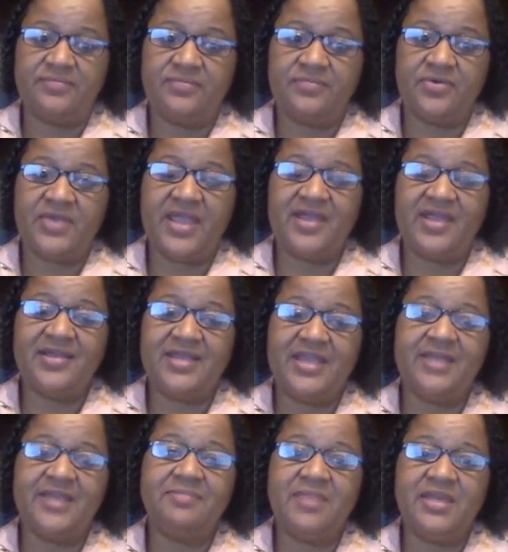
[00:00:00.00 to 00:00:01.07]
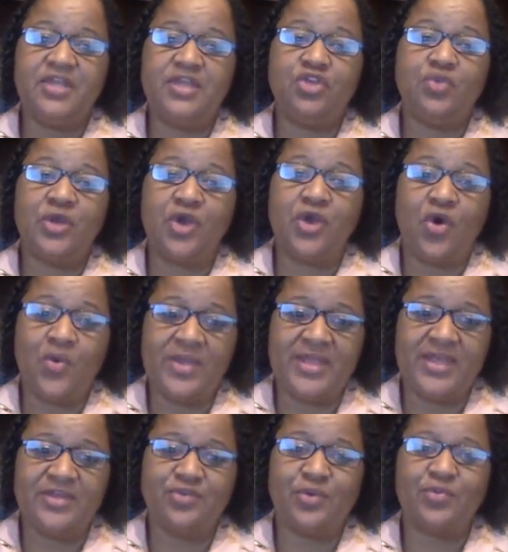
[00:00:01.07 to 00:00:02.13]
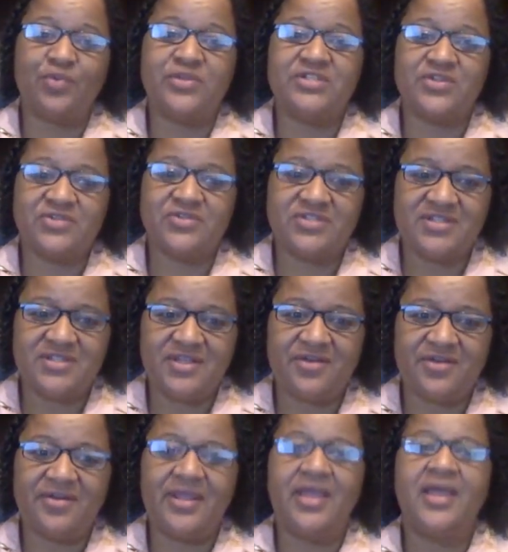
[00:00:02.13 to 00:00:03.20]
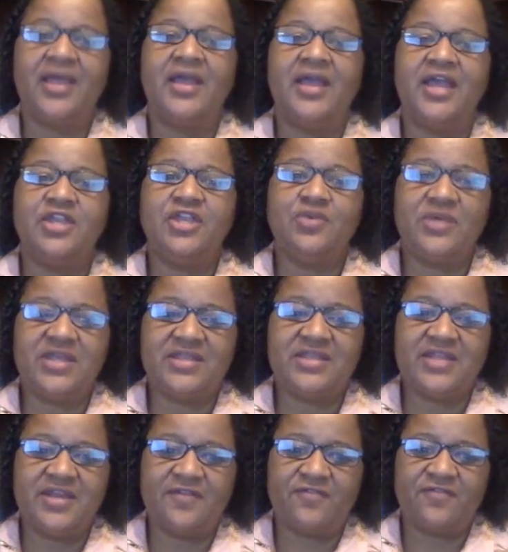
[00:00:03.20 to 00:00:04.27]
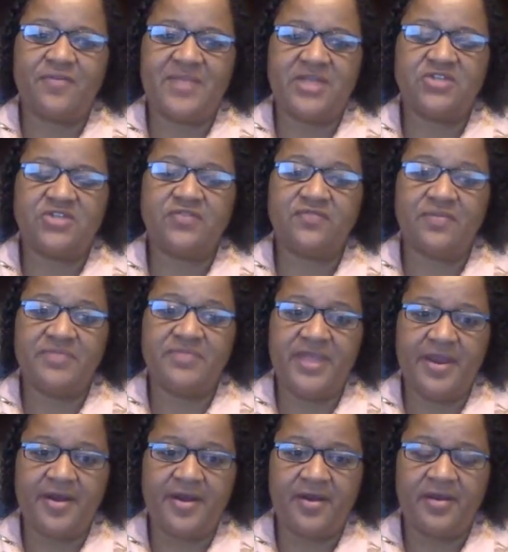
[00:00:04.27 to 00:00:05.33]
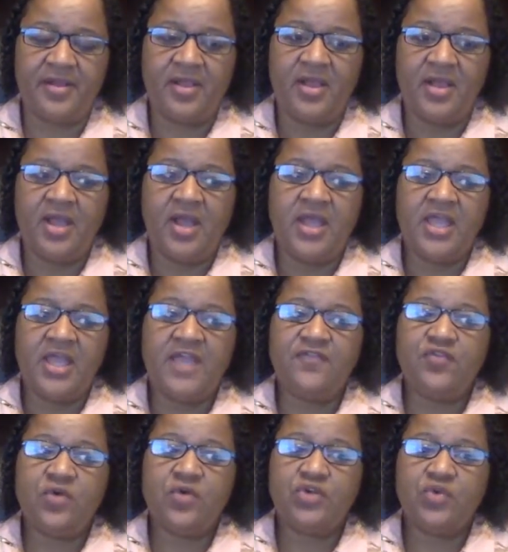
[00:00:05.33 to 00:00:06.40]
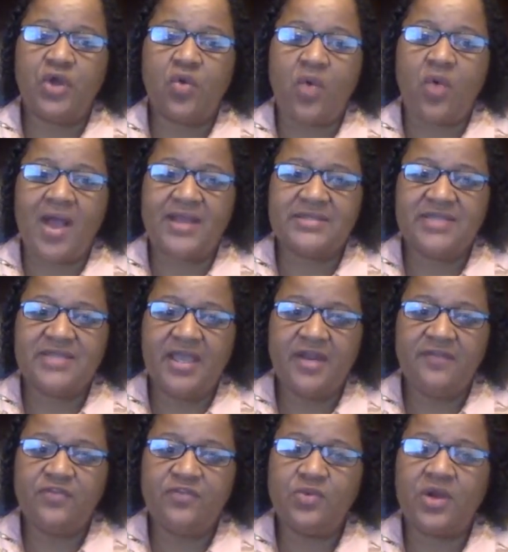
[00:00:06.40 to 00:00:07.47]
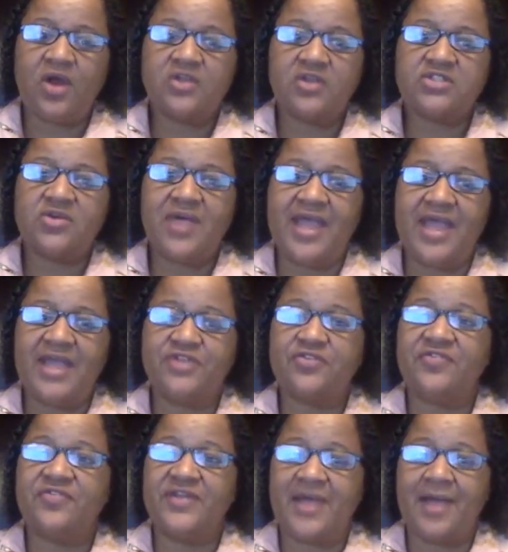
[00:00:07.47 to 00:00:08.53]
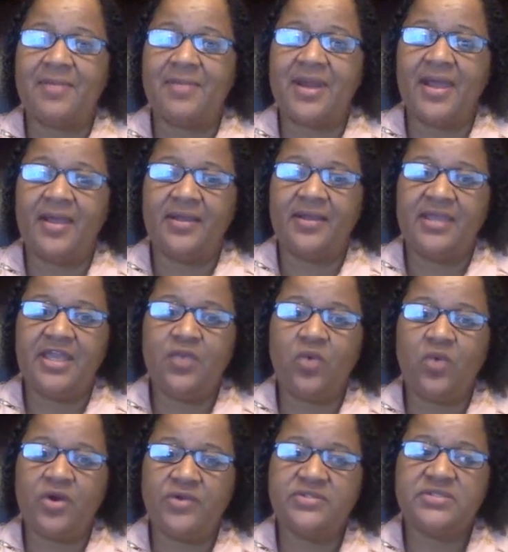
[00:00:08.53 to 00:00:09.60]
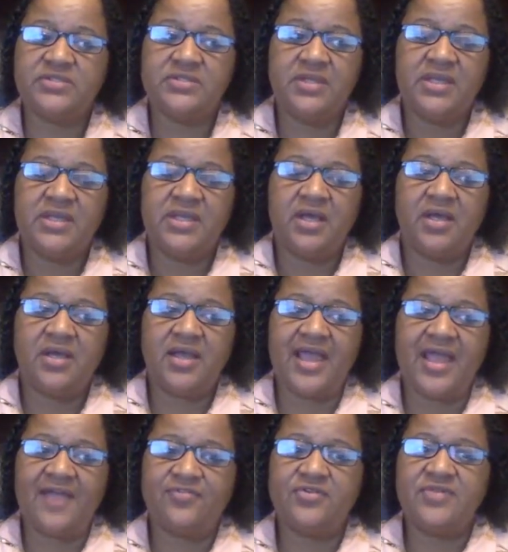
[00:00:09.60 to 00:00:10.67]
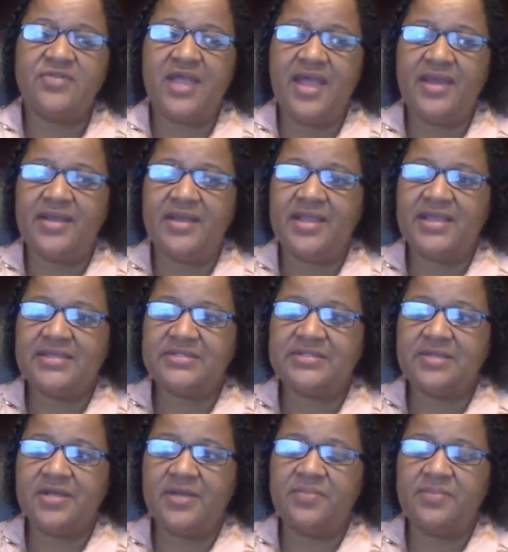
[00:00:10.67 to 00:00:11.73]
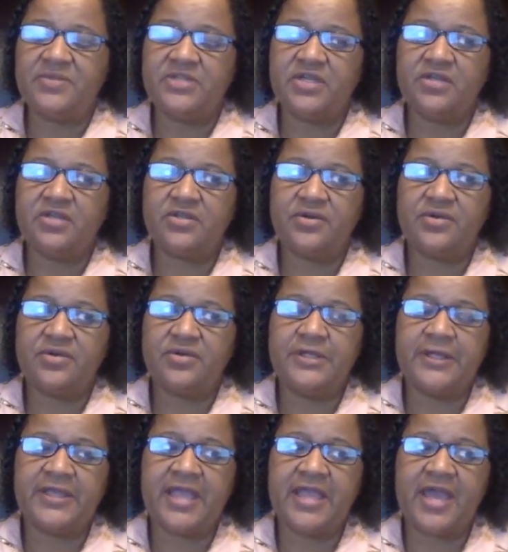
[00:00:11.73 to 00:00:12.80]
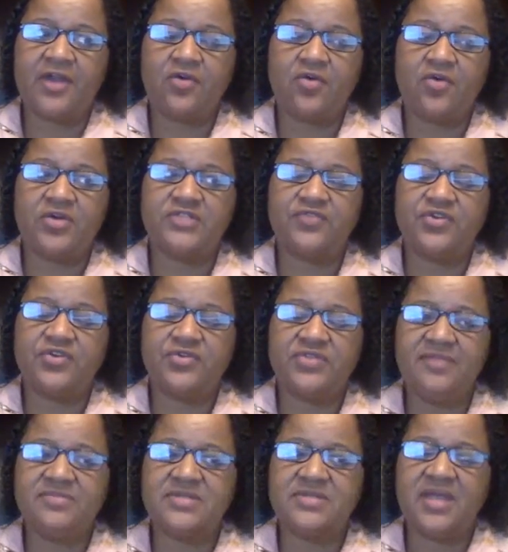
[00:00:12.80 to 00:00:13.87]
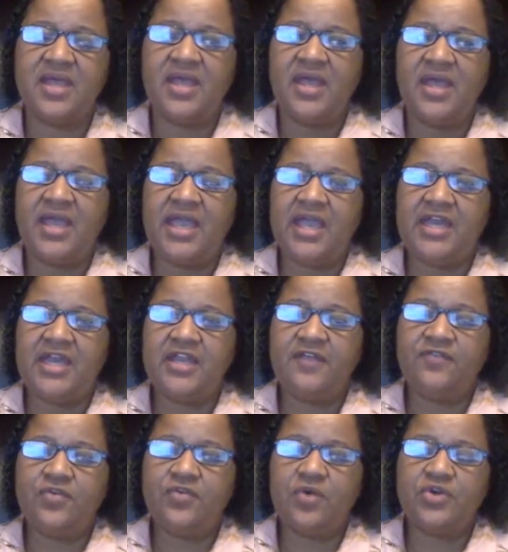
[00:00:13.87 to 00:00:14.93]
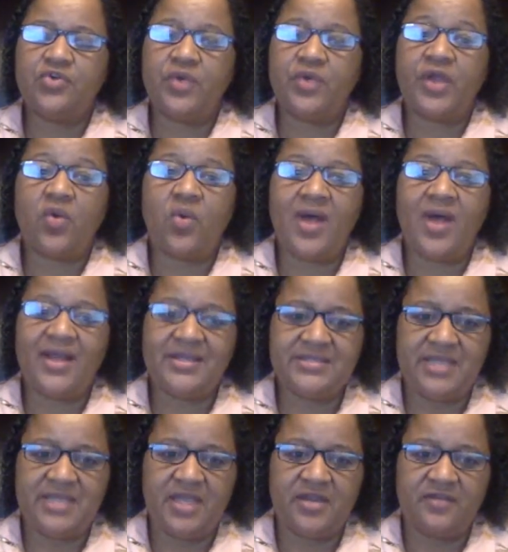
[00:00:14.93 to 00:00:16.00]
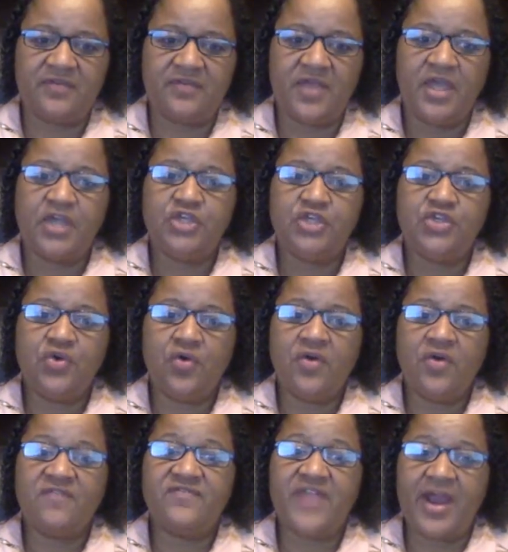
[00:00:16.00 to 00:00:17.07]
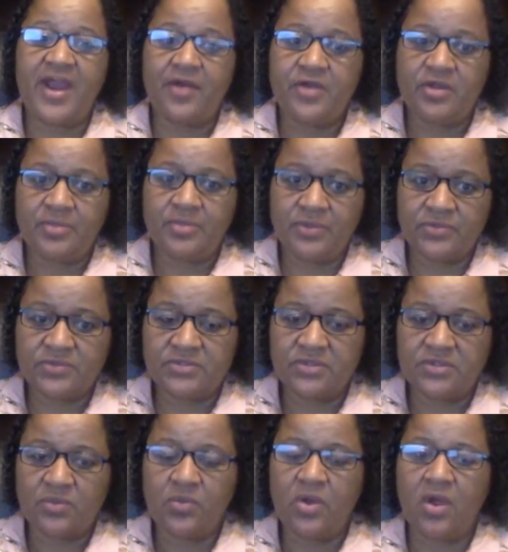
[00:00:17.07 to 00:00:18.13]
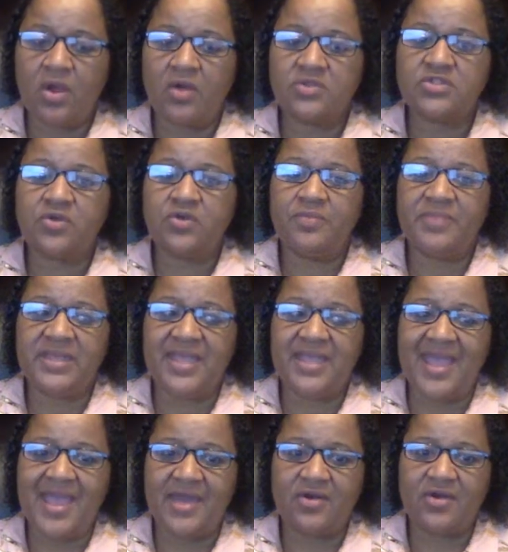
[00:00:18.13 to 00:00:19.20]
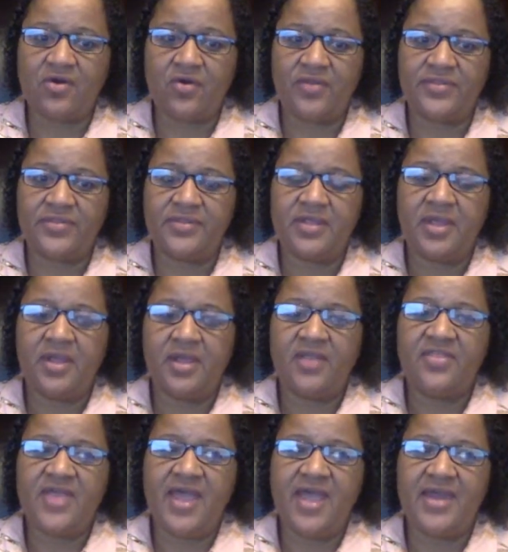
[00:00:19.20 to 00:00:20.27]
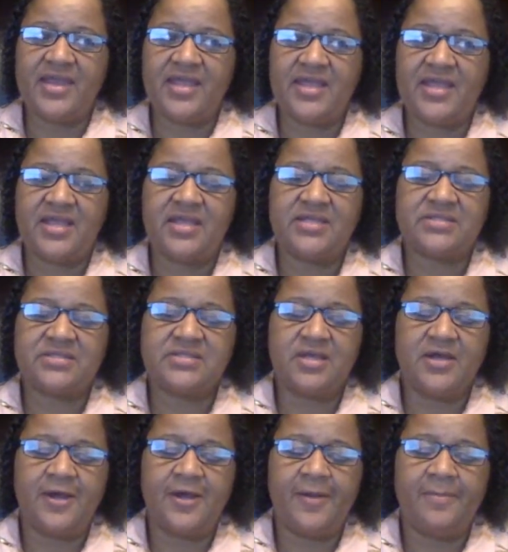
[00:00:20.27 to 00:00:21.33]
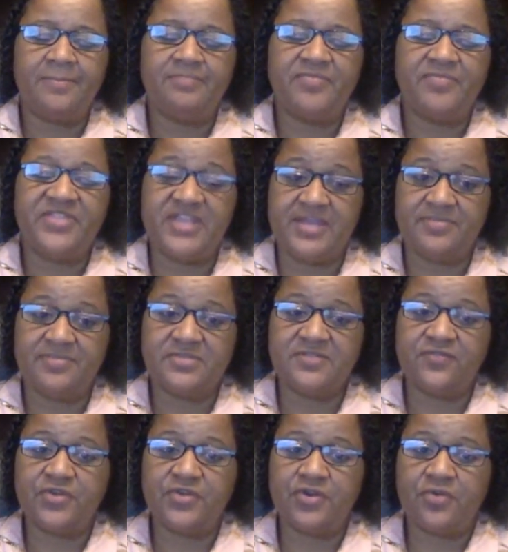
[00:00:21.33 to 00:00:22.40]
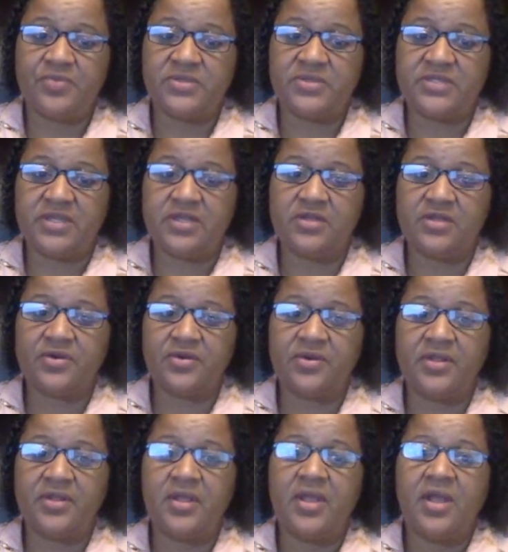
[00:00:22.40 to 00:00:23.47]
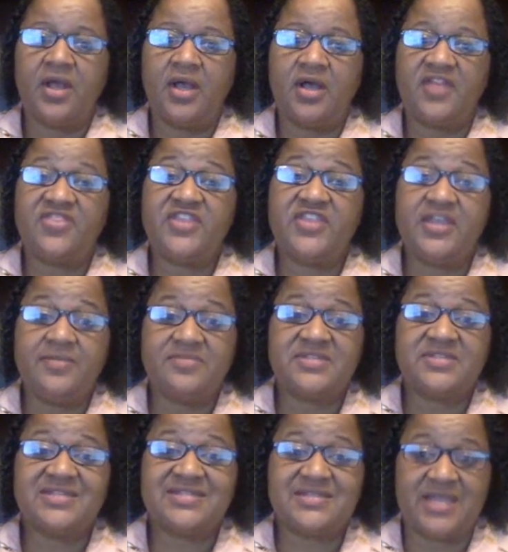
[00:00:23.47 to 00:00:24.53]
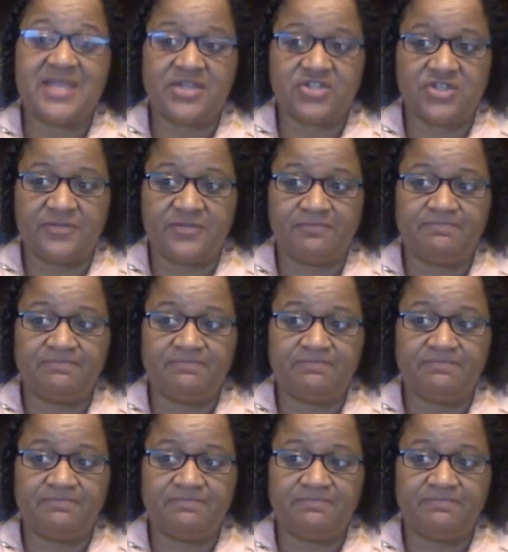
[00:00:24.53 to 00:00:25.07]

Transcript: Okay, again, meaning you would go in, you would research the theory, and you would get that information from there. If you are doing qualitative, you would also add your phenomena keywords after that as particular categories for your themes. And if you are doing qualitative, your variables will also be added on that as themes for your particular themes section.